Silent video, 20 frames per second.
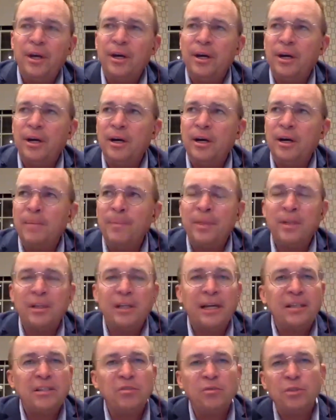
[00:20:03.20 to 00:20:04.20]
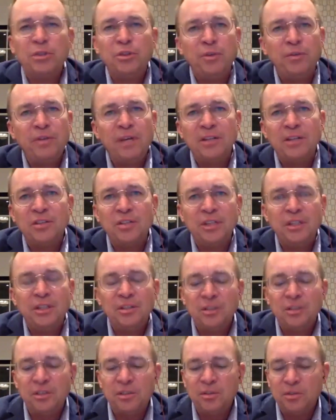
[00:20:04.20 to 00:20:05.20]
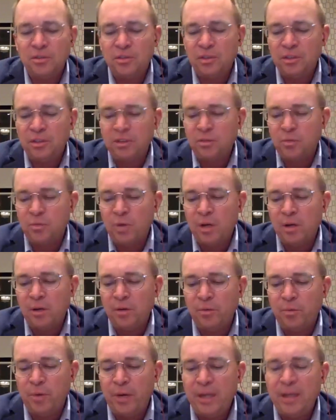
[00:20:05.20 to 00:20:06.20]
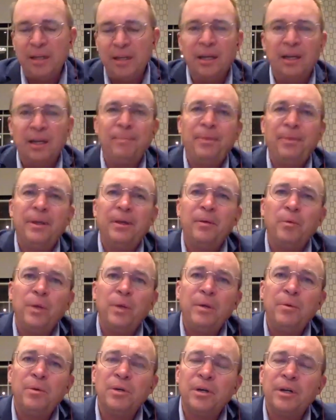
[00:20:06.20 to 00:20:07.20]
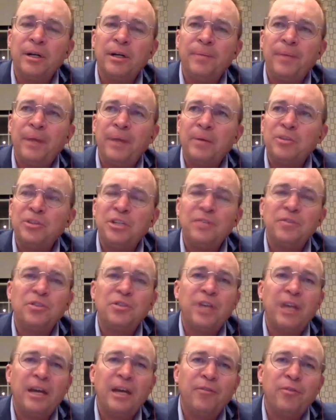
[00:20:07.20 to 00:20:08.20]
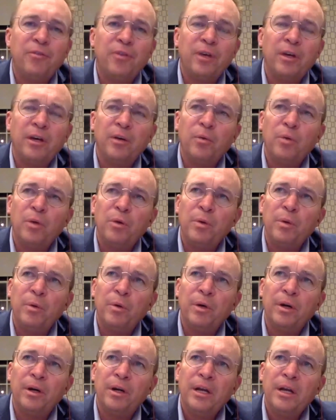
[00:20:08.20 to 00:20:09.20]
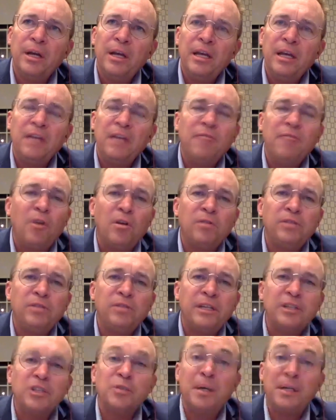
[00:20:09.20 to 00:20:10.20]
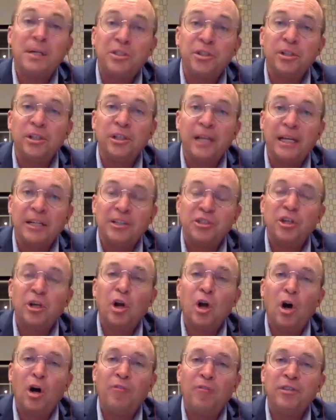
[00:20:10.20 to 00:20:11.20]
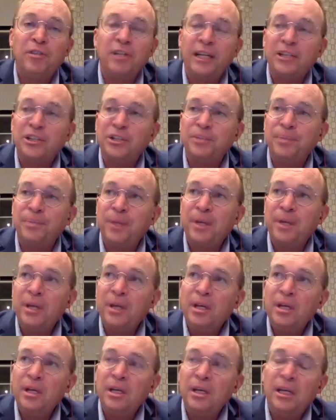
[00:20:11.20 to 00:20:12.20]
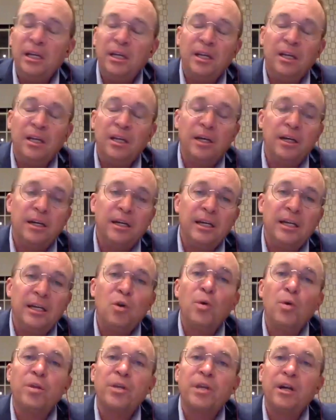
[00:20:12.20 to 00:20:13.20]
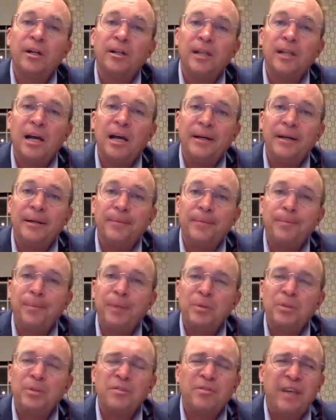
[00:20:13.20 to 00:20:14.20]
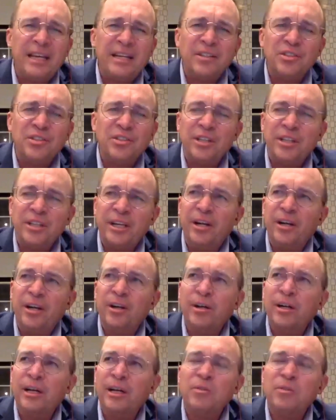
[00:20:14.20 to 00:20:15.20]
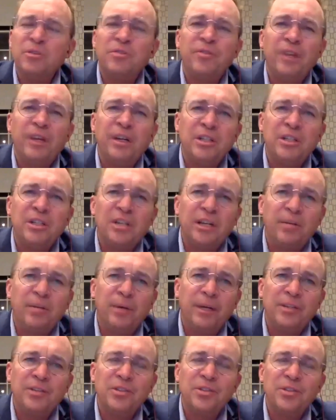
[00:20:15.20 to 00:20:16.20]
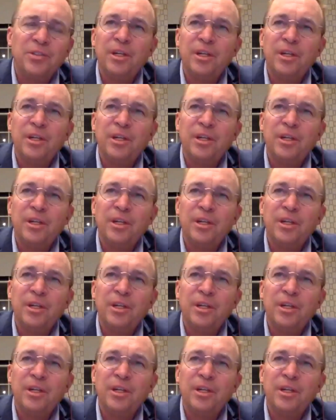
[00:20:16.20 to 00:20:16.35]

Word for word: um, the likes of which we've not seen since, since Ronald Reagan. I, we were, uh, I was chief of staff uh, when we were involved in a special election or off election in, uh, in North Carolina. There was a vacancy there, and it was a very tight race.